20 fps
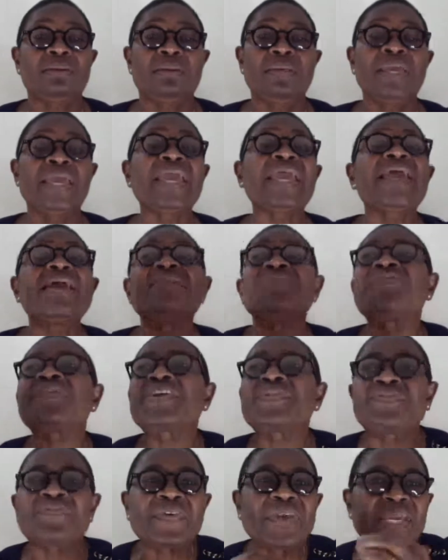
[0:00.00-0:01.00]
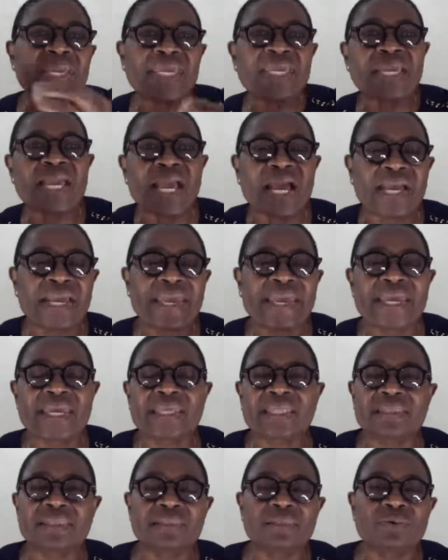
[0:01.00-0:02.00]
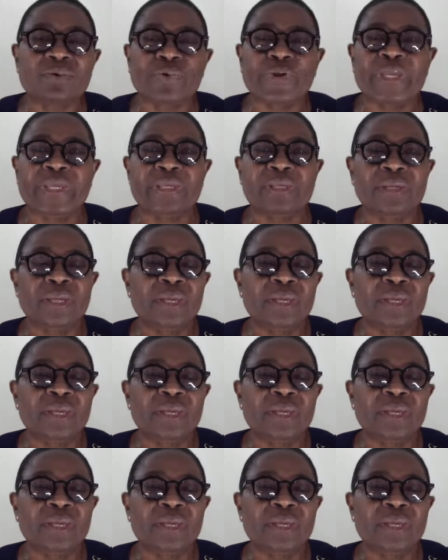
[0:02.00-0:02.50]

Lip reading: Everything he can get. Okay.